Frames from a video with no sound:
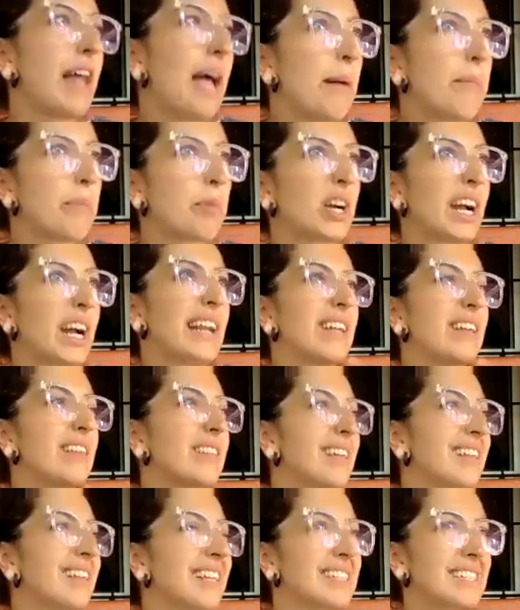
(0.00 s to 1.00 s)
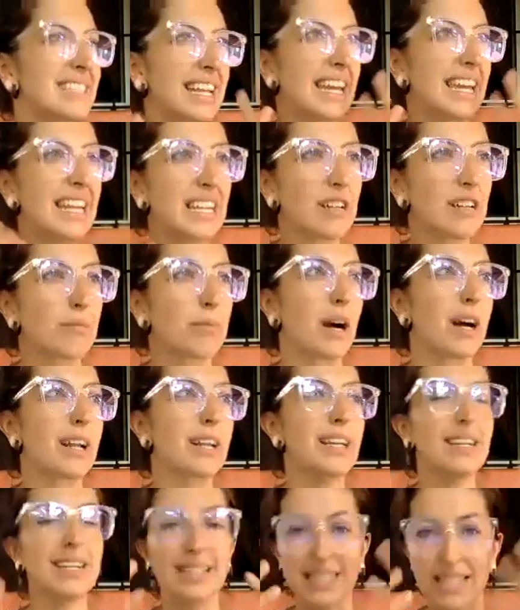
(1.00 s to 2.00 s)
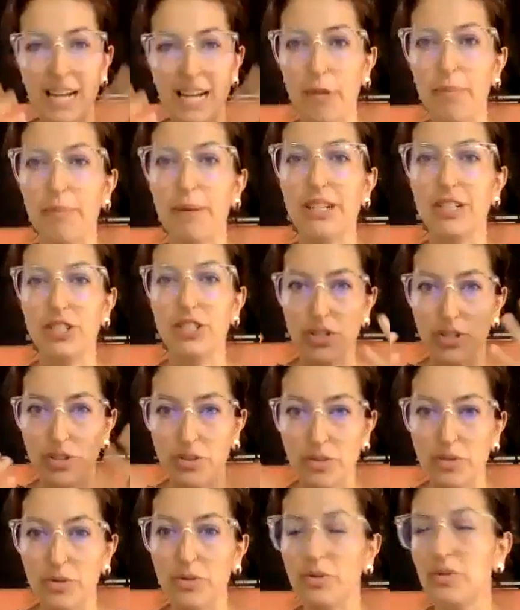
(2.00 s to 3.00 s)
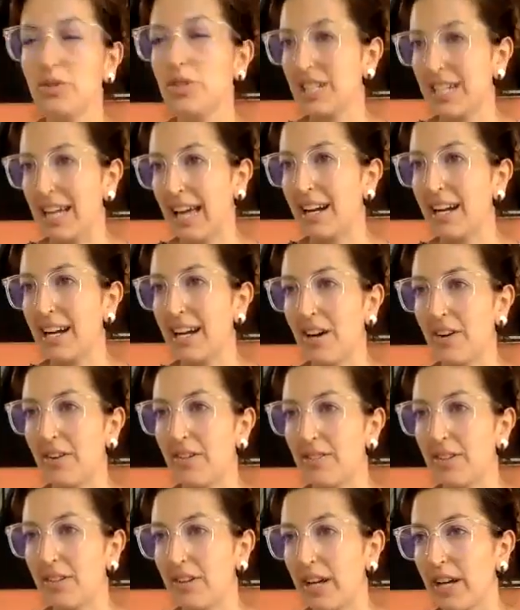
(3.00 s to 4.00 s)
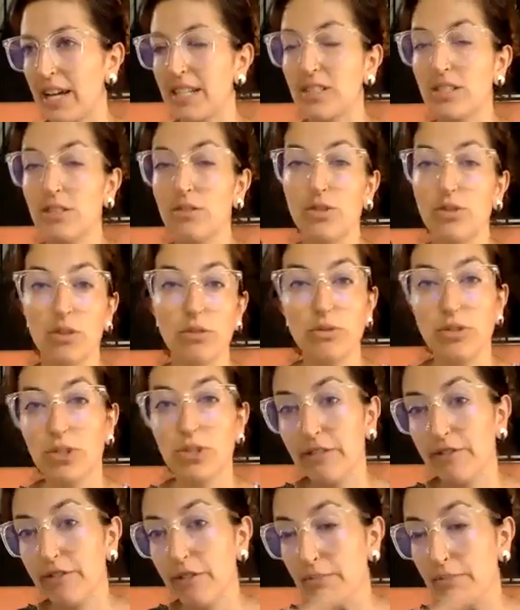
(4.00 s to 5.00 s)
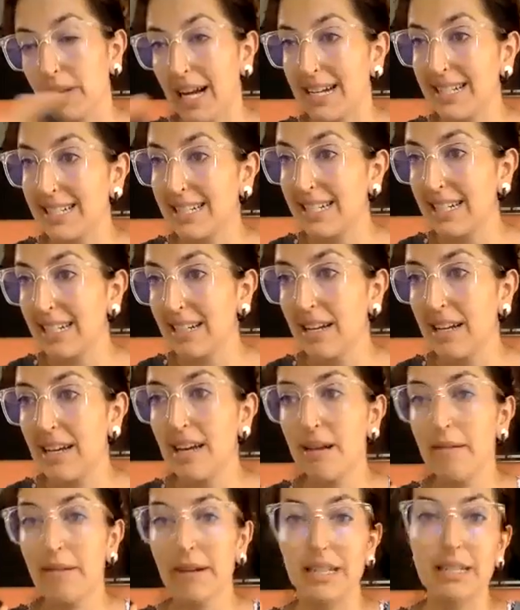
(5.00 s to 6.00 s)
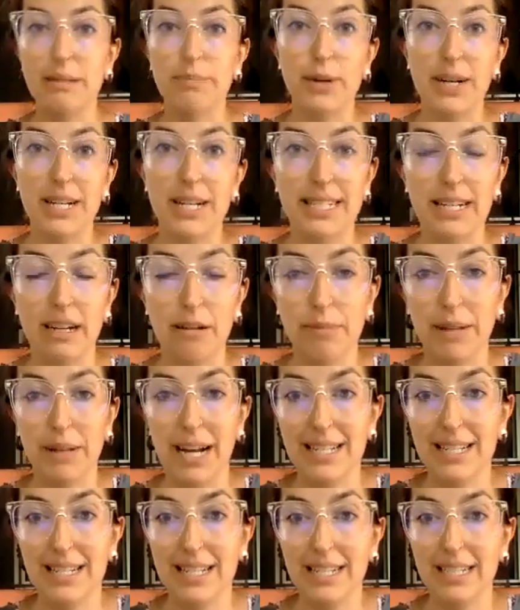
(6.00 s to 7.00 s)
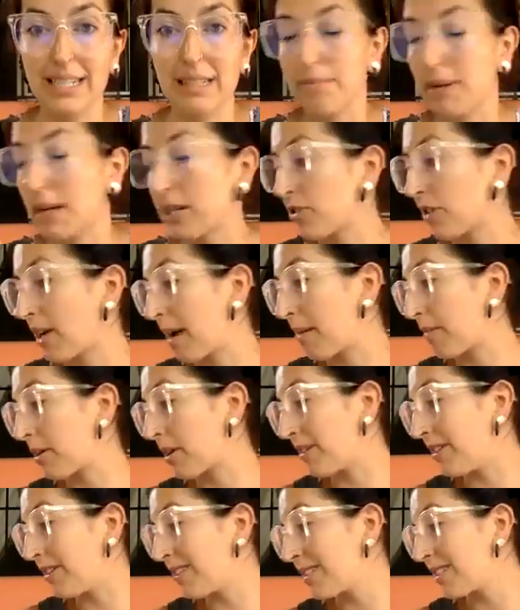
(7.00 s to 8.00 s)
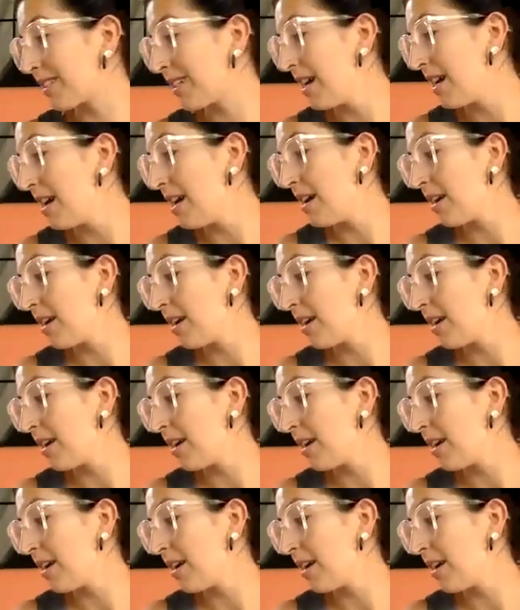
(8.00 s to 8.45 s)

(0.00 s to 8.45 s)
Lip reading: phlegm or anything that's in your body, it's helping to get it out. Okay, so don't drink from plastic because it breaks down plastics and petrochemicals.